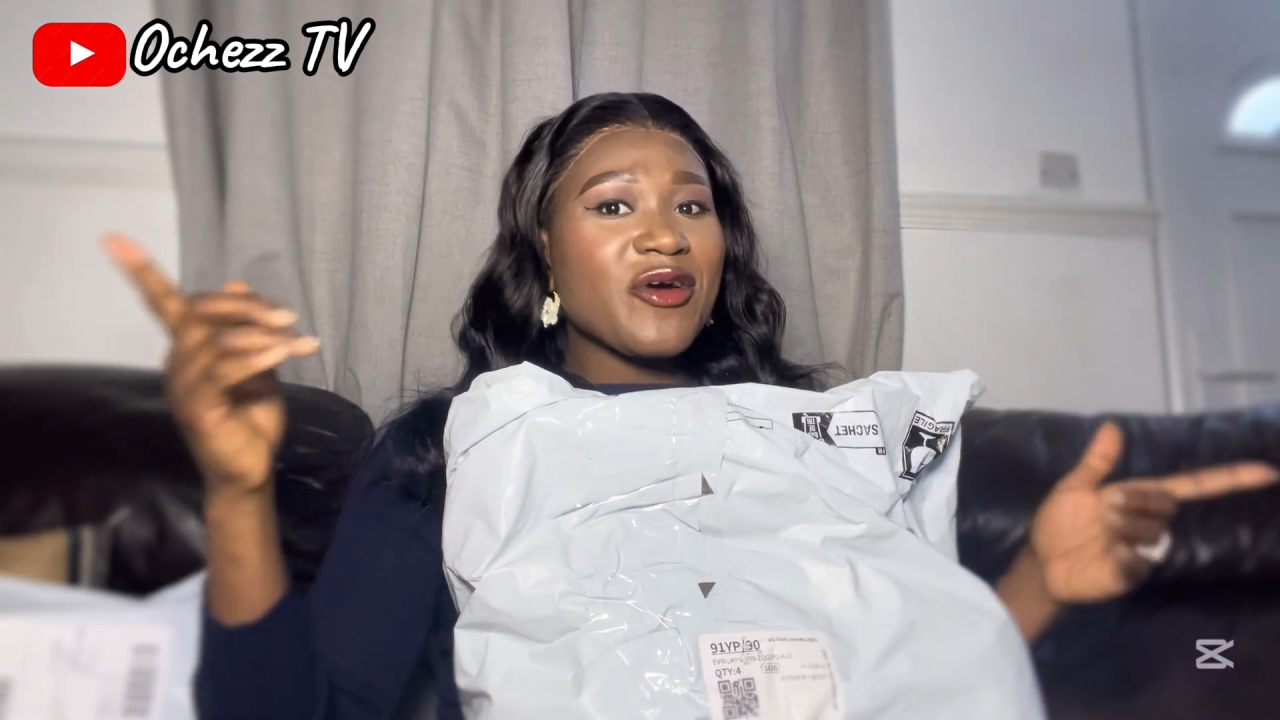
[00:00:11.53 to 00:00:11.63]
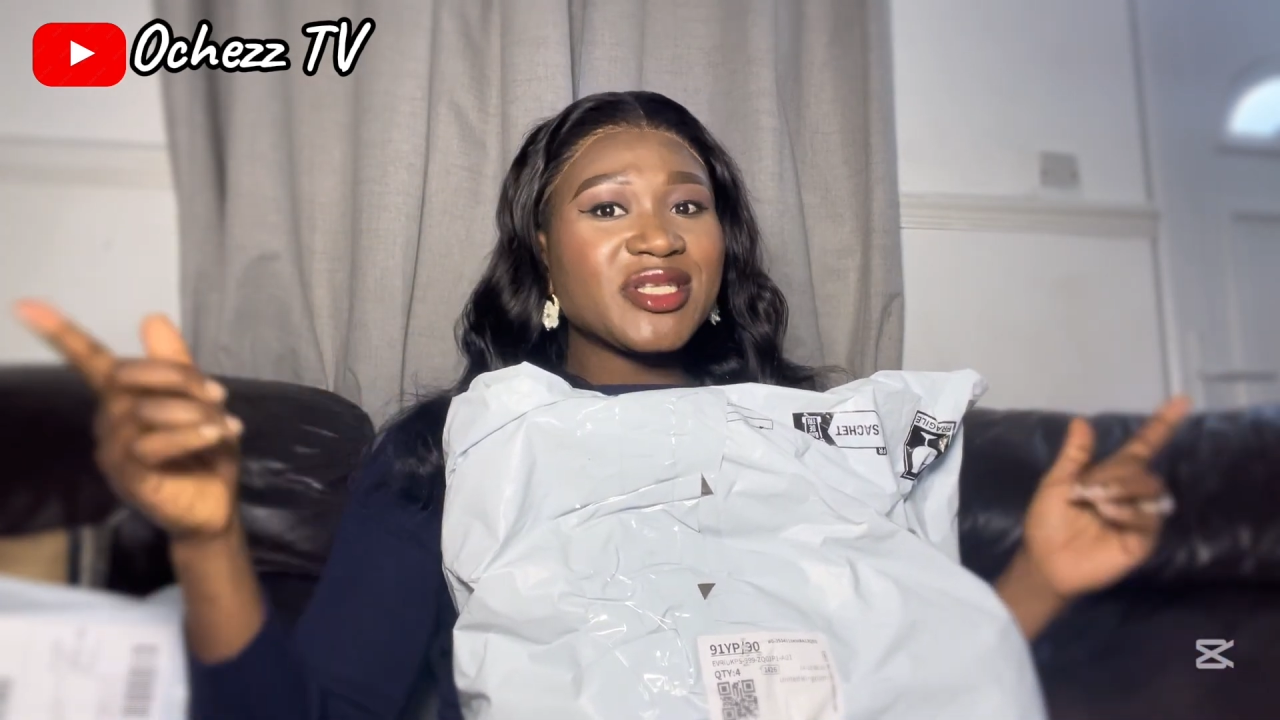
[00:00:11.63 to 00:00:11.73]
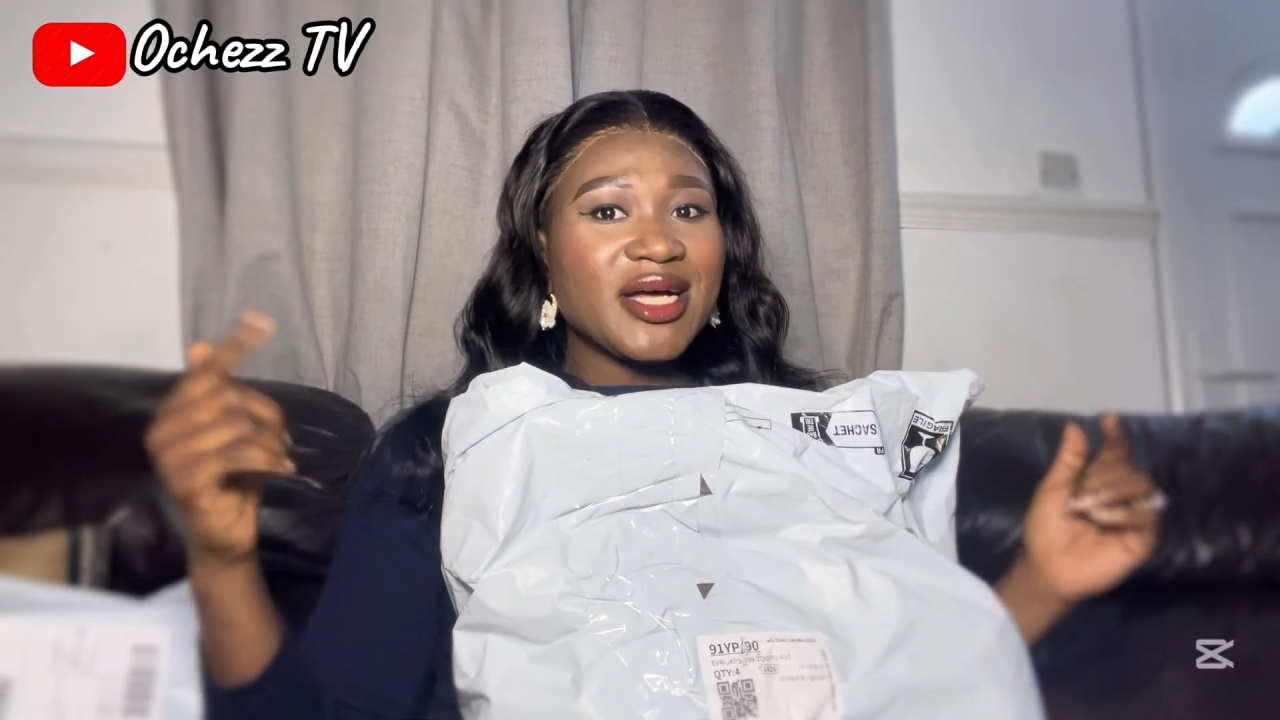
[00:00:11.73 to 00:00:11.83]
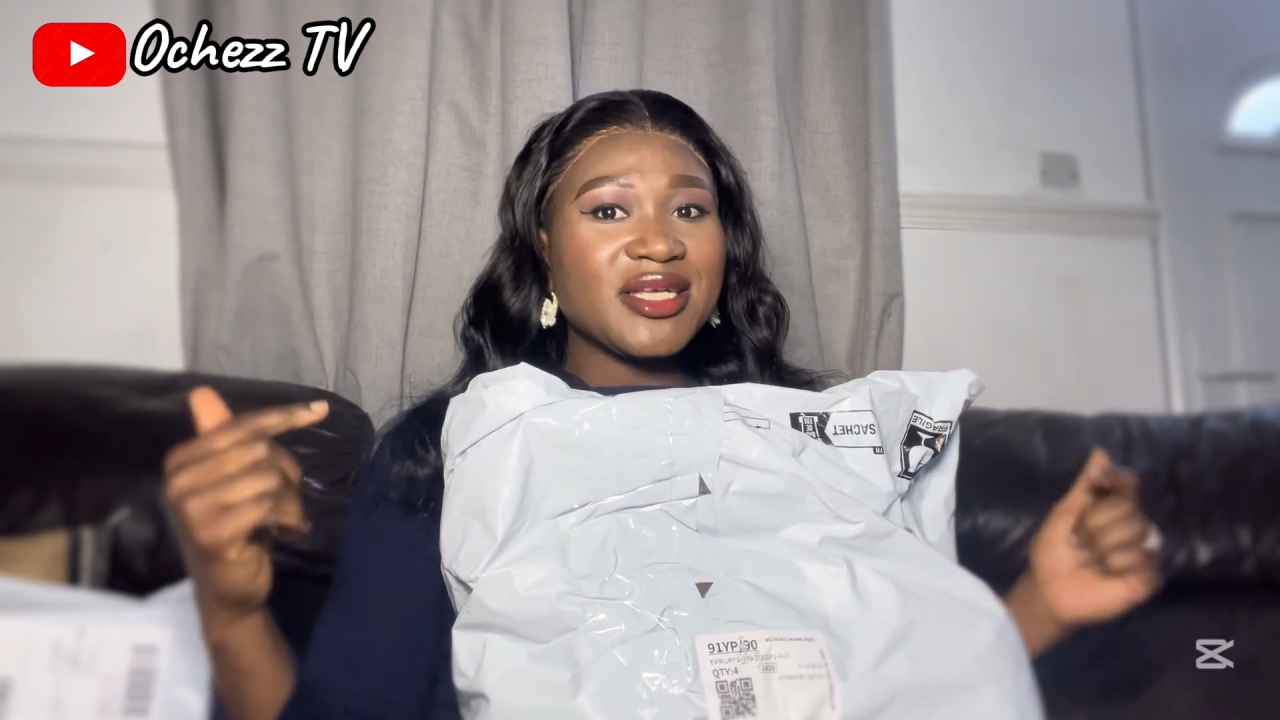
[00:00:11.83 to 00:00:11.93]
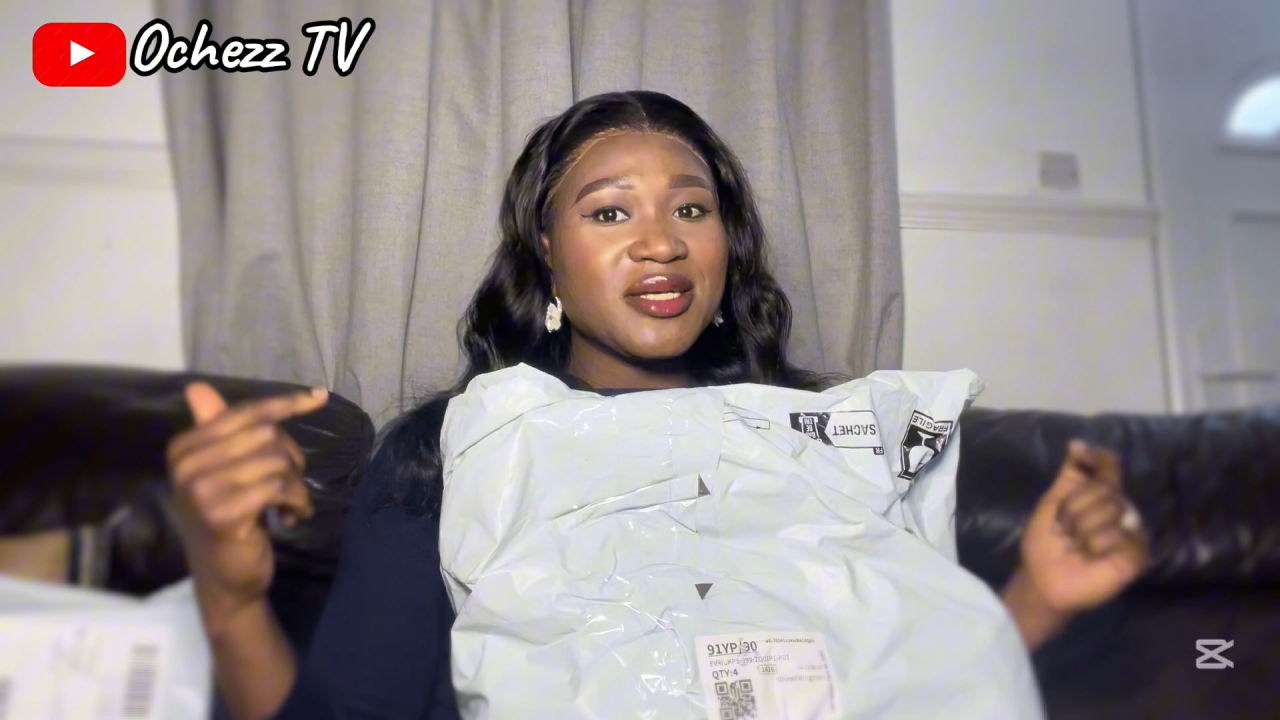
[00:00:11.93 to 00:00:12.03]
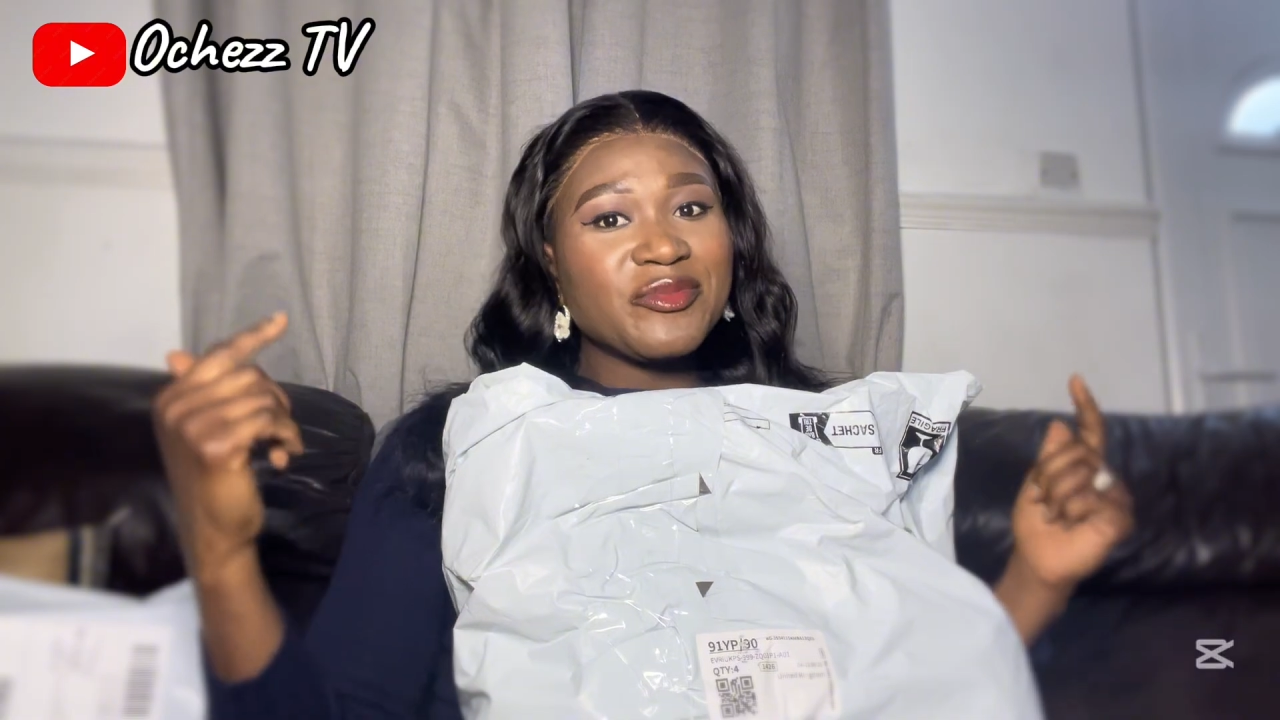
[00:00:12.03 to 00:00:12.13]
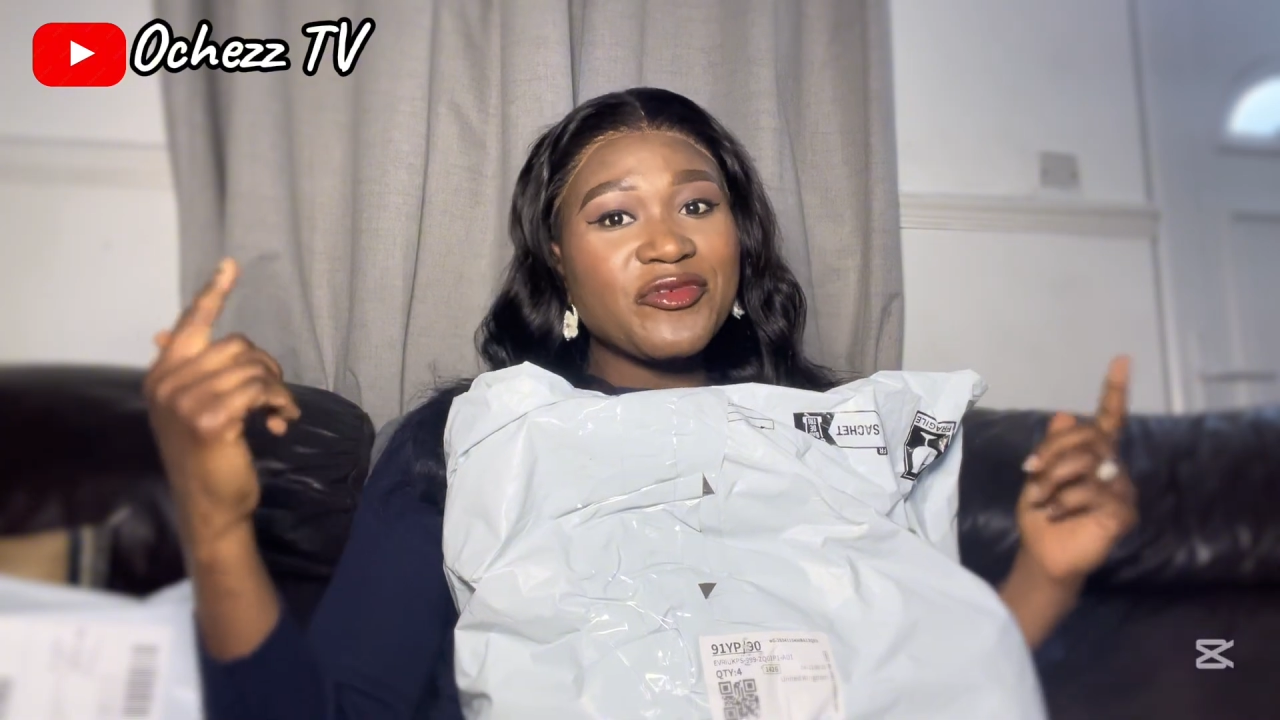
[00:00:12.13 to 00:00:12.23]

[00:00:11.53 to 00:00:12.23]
ordered them